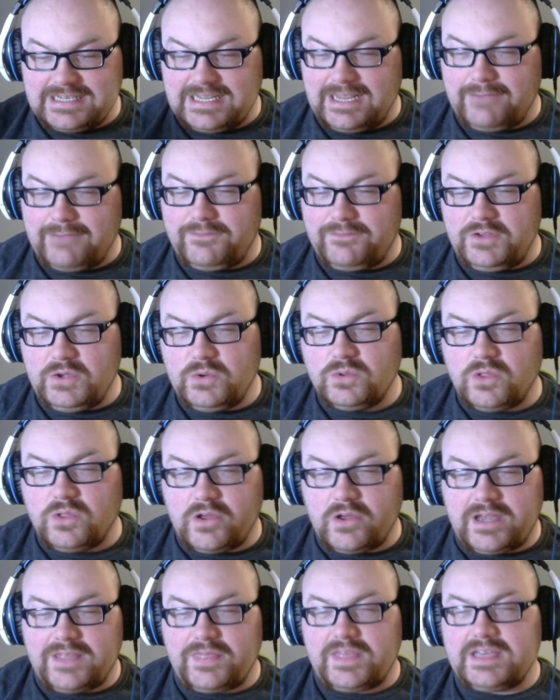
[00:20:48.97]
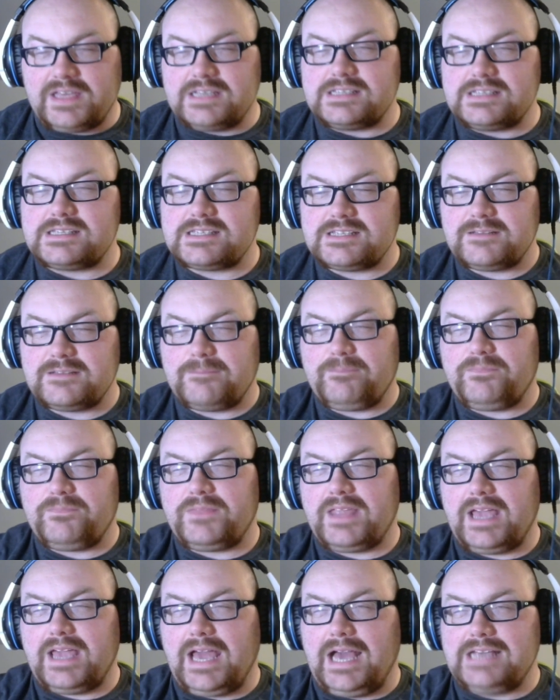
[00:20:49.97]
if you look at this
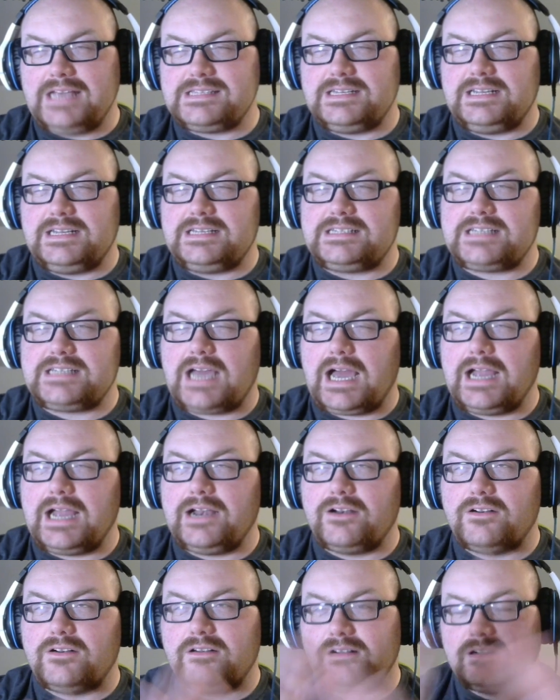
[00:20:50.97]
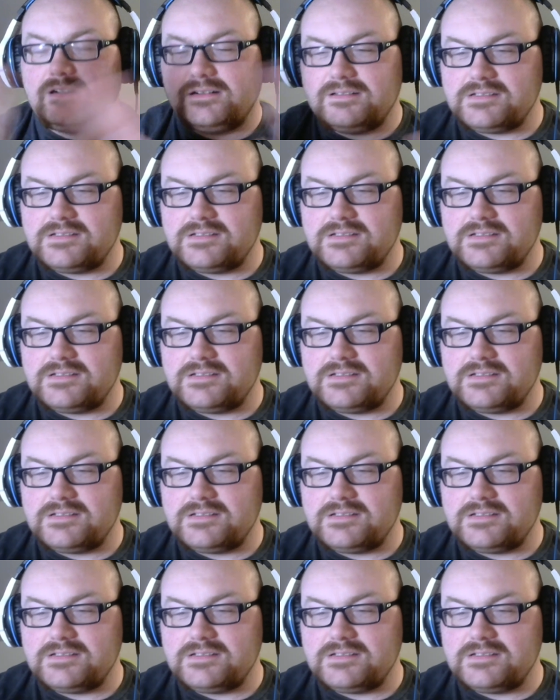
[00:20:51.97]
as an entire